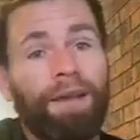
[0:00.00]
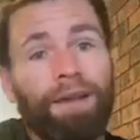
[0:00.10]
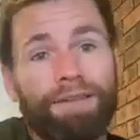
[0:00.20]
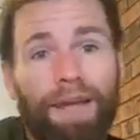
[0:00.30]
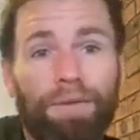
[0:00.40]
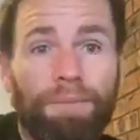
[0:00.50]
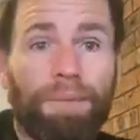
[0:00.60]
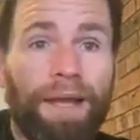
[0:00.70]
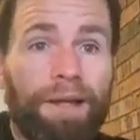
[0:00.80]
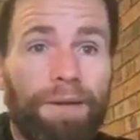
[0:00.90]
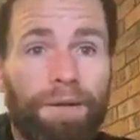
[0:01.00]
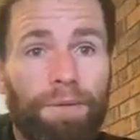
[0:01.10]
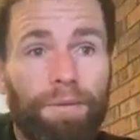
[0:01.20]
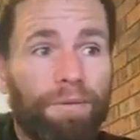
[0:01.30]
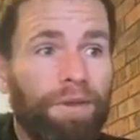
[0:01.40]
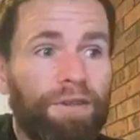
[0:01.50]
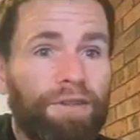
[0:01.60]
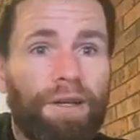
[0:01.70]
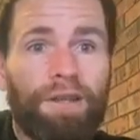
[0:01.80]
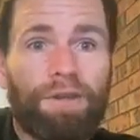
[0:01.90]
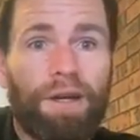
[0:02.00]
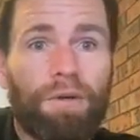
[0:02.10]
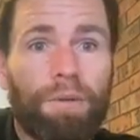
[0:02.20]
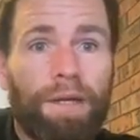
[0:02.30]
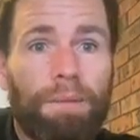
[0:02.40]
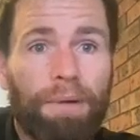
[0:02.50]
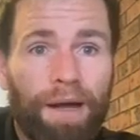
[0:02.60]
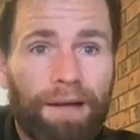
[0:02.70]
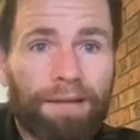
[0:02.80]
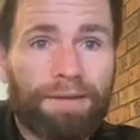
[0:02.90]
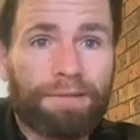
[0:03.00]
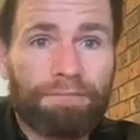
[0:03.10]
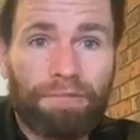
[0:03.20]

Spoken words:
Same with the strength training equipment at parks.